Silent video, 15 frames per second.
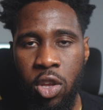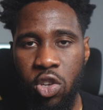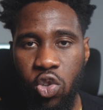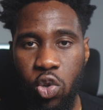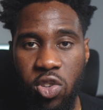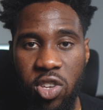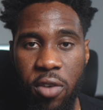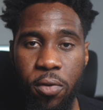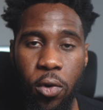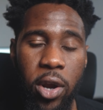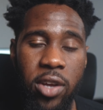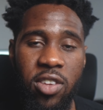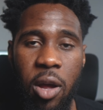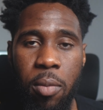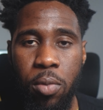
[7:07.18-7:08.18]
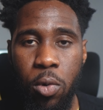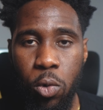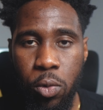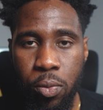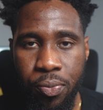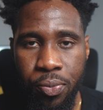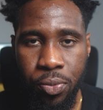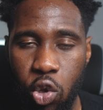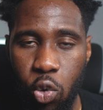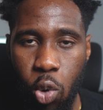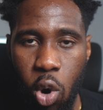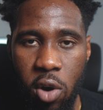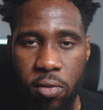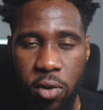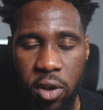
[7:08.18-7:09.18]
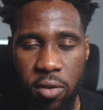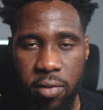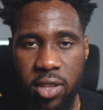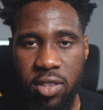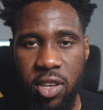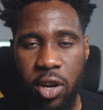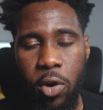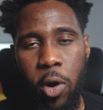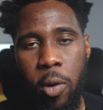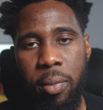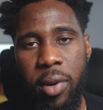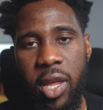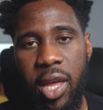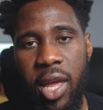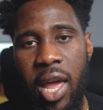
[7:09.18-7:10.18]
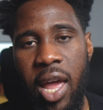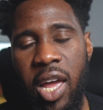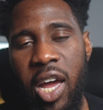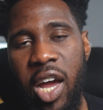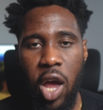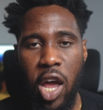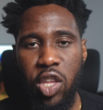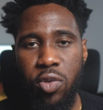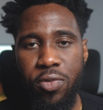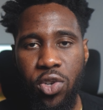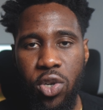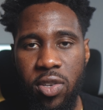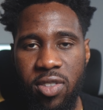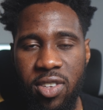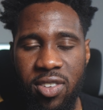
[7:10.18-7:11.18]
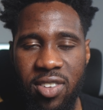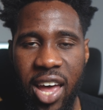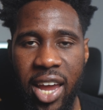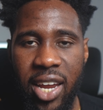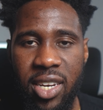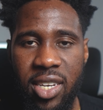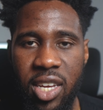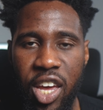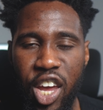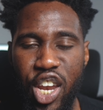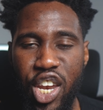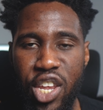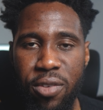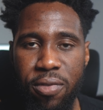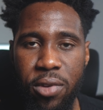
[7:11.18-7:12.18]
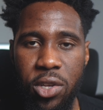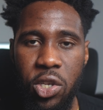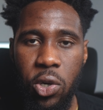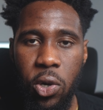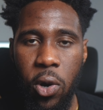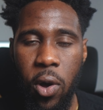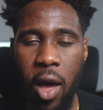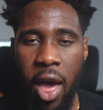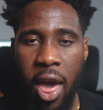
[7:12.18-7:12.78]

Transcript: So, say for example, you work for a fintech company and you've just designed a new feature